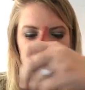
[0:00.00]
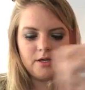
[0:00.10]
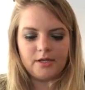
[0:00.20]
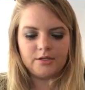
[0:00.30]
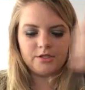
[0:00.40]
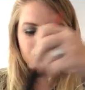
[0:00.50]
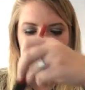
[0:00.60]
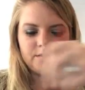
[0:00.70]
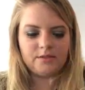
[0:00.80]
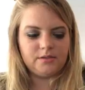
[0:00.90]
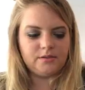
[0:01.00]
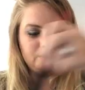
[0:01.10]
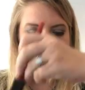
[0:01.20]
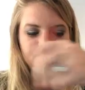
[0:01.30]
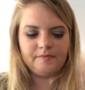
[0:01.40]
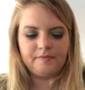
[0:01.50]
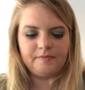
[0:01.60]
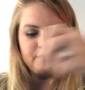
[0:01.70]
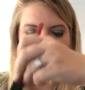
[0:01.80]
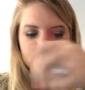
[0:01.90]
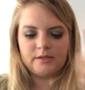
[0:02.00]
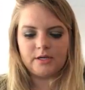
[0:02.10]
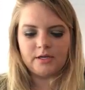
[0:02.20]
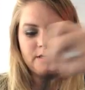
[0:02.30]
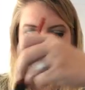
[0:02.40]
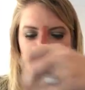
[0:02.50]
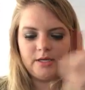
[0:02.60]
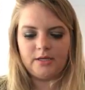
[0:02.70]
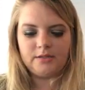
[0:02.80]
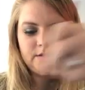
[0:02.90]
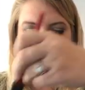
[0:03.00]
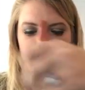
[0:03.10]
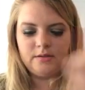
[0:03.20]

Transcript: and just, this is all it is.